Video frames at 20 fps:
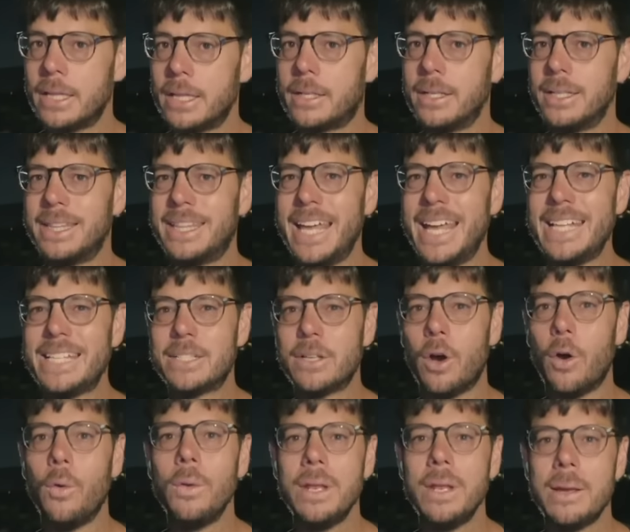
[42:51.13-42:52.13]
It
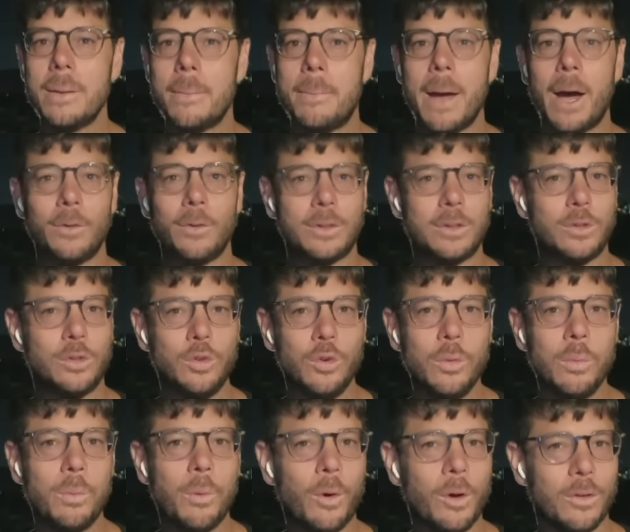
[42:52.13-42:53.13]
contains only about
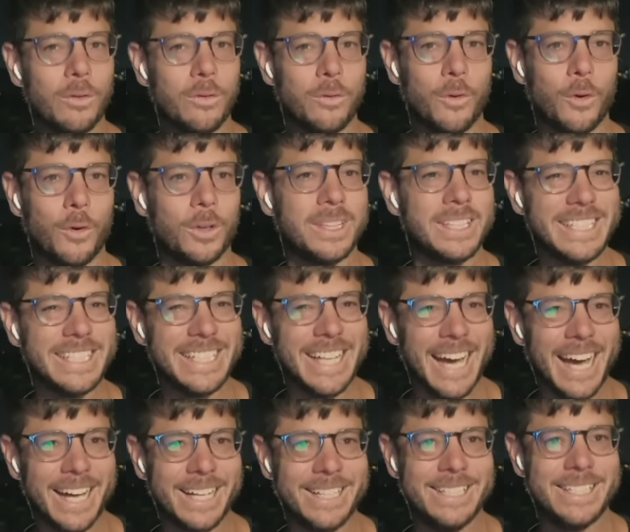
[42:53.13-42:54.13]
2.4
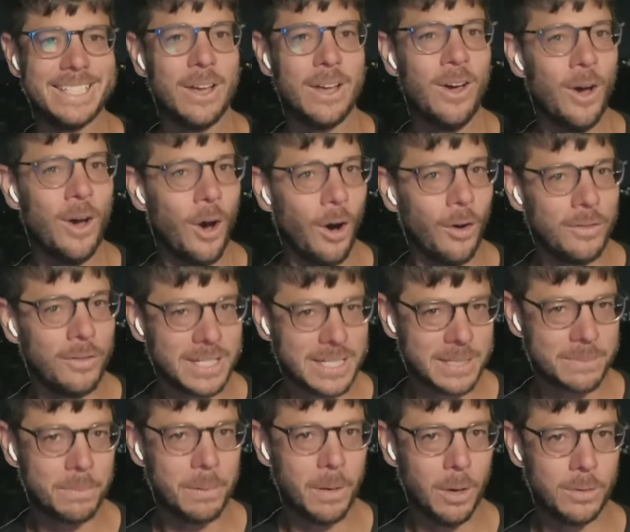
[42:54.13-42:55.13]
tons of
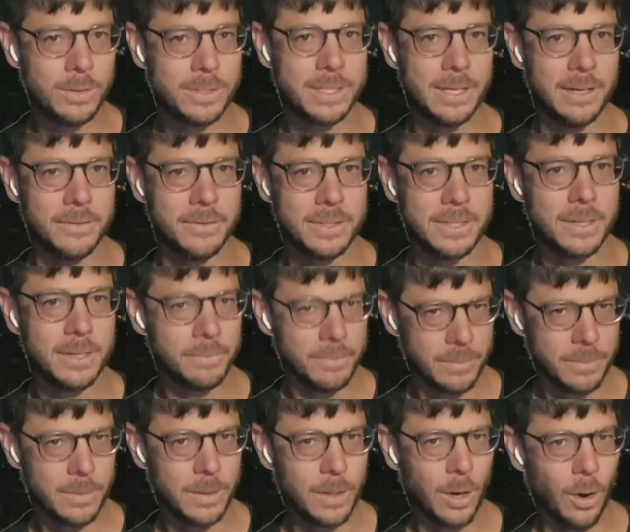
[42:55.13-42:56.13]
explosives
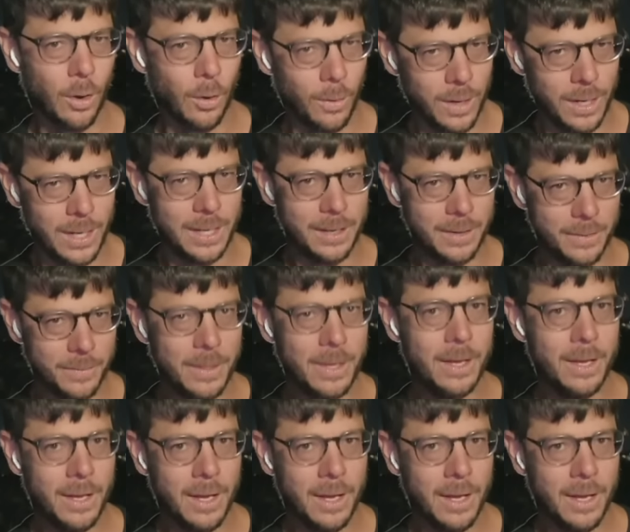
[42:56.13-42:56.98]
only.